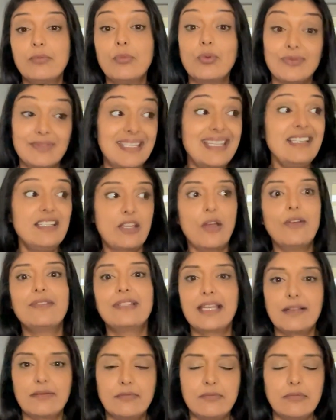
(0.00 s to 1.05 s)
Well, did go
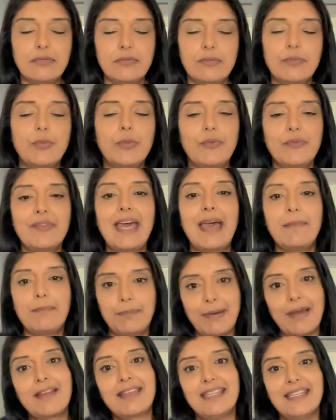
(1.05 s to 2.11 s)
down that
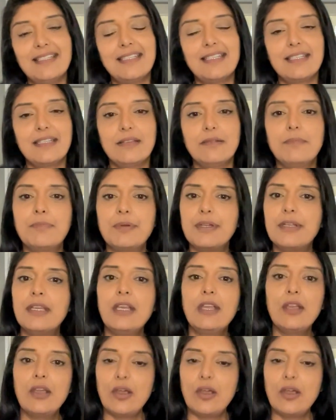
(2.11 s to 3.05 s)
bucket didn't, but